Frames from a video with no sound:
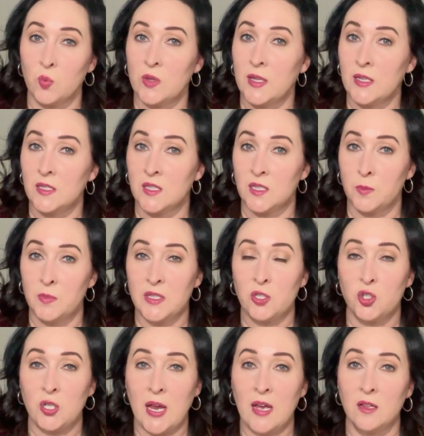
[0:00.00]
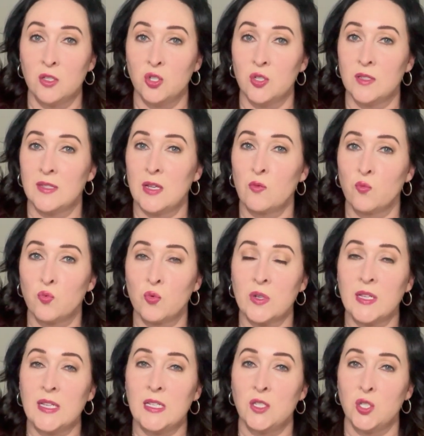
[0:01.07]
when they dismiss challenges and
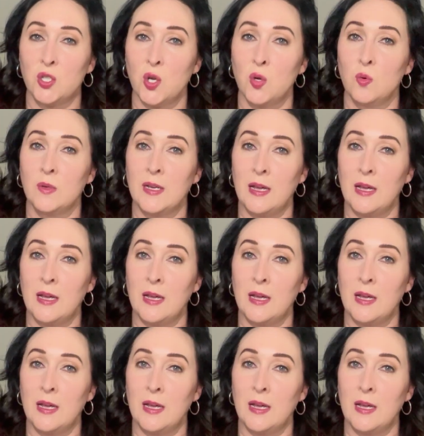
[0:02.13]
really don't